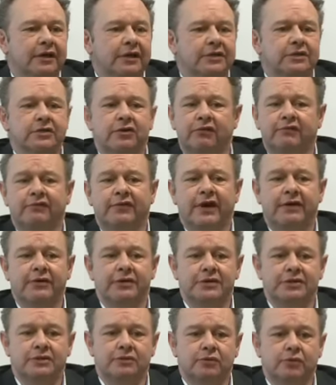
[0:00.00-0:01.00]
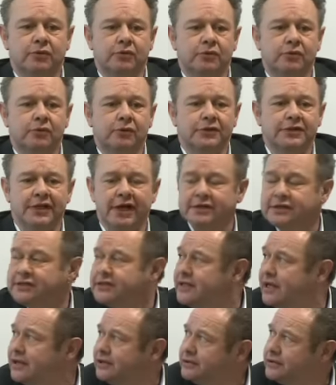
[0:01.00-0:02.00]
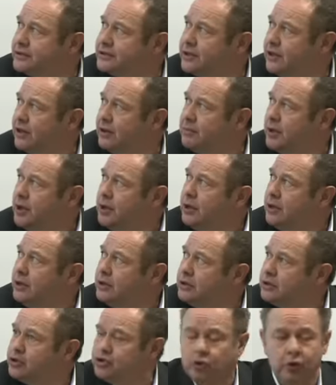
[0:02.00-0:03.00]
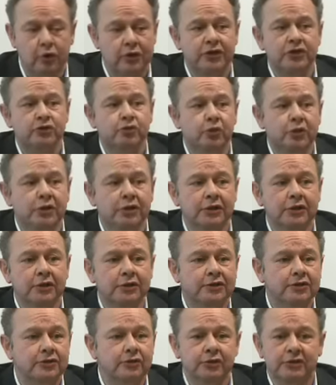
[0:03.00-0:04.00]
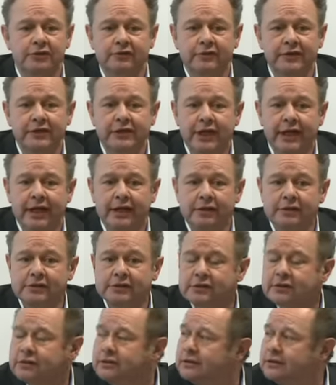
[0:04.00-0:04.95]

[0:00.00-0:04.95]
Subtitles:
It got various awards. I understand at the time Toilet World talked of little else.